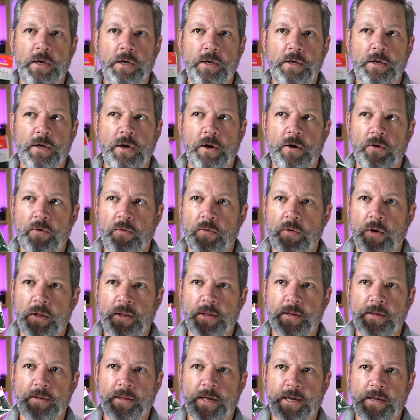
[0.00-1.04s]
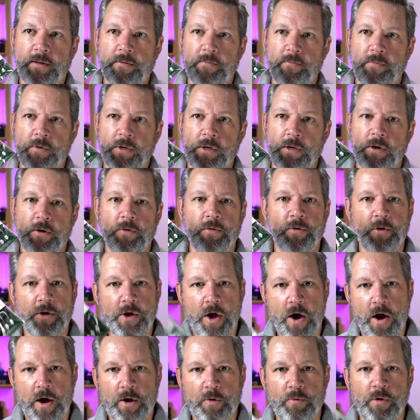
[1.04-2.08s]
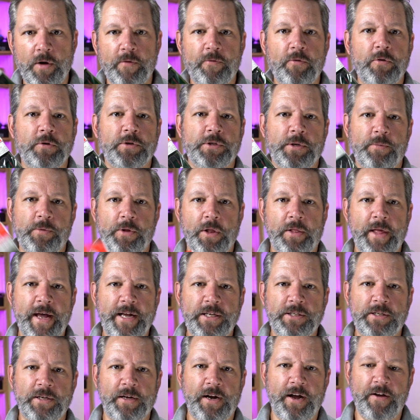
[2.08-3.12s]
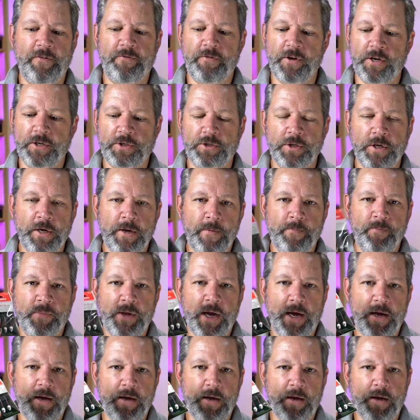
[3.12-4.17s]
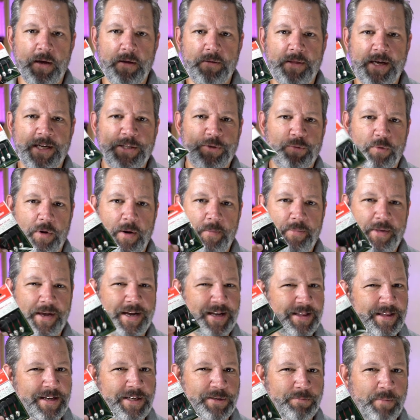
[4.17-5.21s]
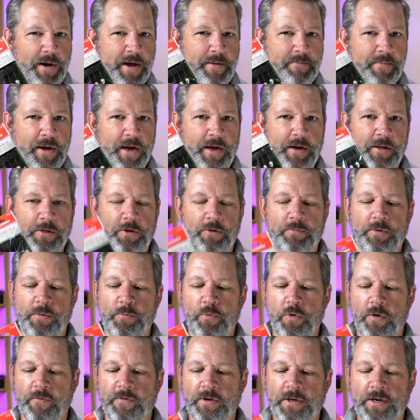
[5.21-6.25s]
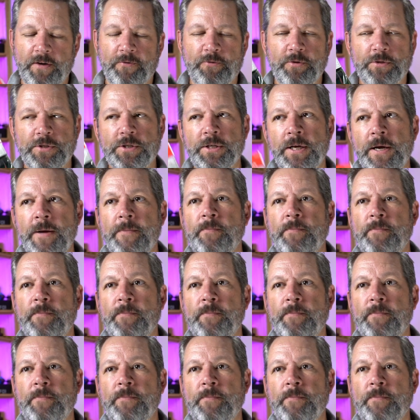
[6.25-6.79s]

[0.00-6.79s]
you know, like, you know, the Yaak River or some of the lakes that I fish, that's where I'm thinking these might make a little bit more of a difference.